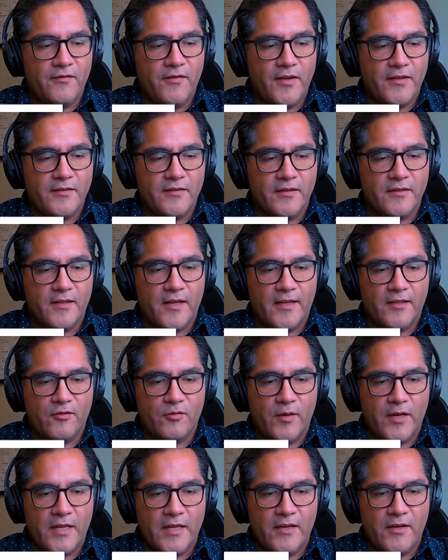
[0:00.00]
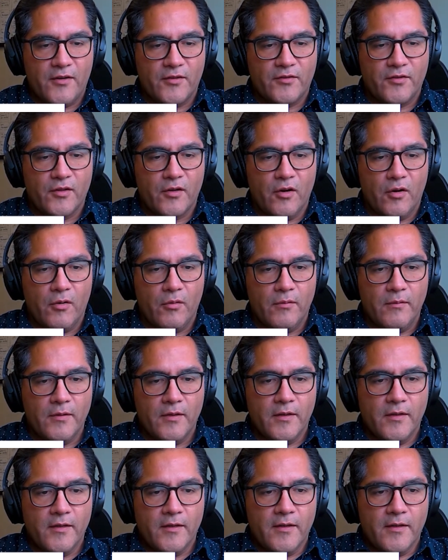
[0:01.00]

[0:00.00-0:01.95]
business like 20 years ago,